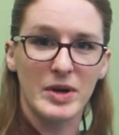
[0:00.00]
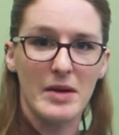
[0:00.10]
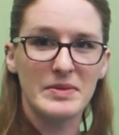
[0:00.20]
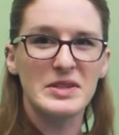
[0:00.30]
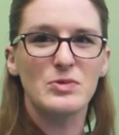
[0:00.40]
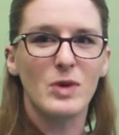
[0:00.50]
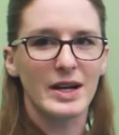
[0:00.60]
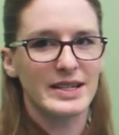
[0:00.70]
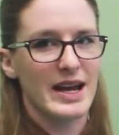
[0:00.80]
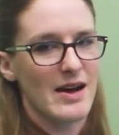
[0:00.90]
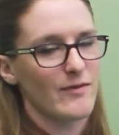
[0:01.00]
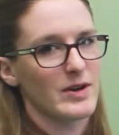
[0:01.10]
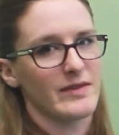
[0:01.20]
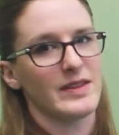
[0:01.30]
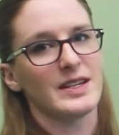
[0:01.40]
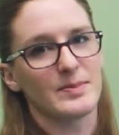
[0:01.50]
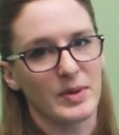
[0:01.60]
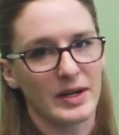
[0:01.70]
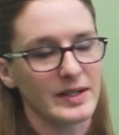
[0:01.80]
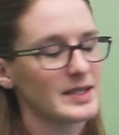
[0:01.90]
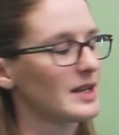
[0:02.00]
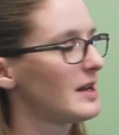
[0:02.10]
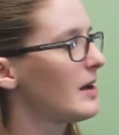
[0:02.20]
problem, you want to have one of these birds